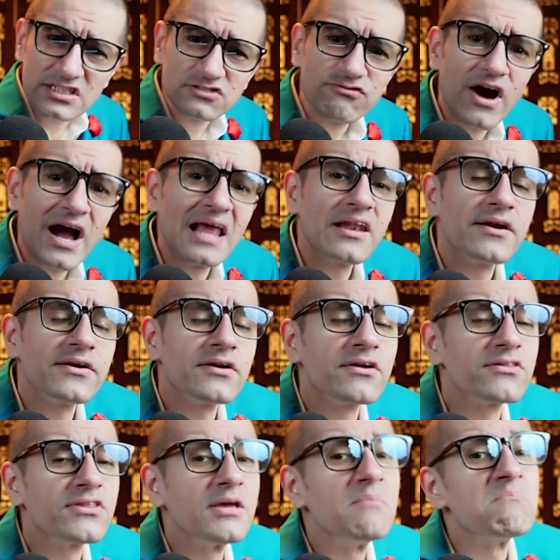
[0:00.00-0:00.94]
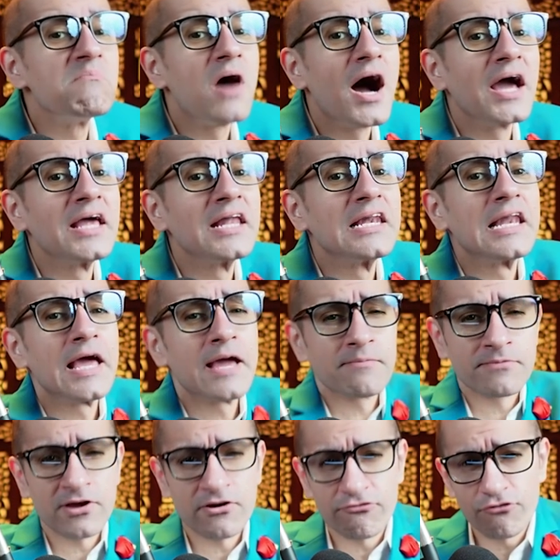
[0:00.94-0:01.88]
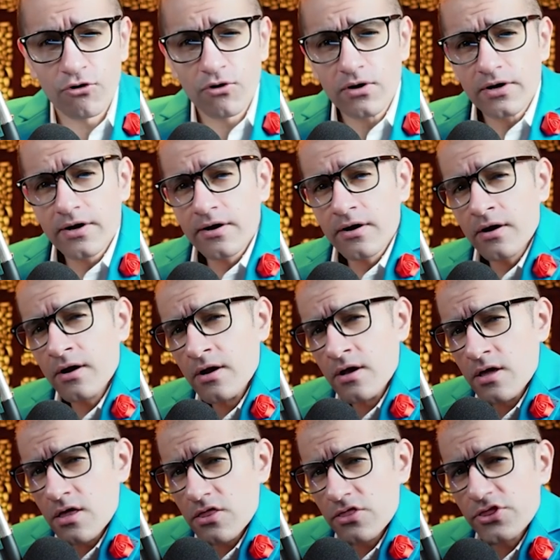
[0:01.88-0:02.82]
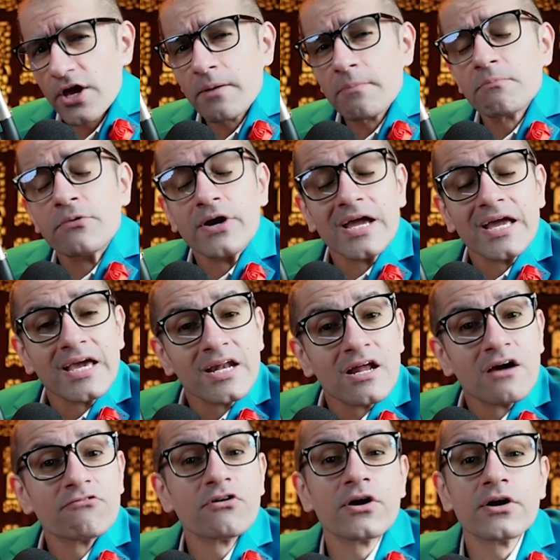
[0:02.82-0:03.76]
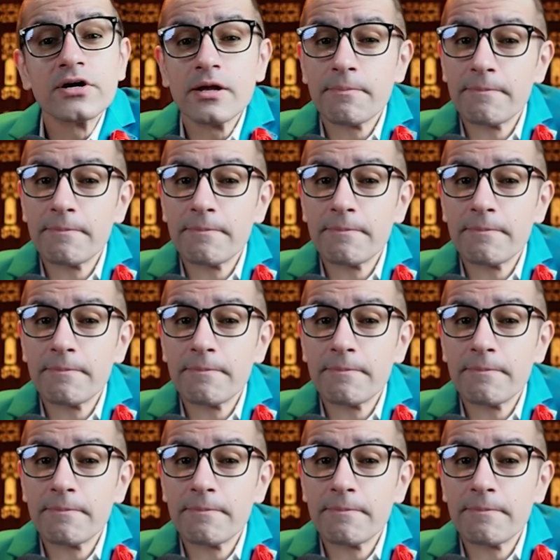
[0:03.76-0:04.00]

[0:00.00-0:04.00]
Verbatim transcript: this file under the my lambda folder, then bring in our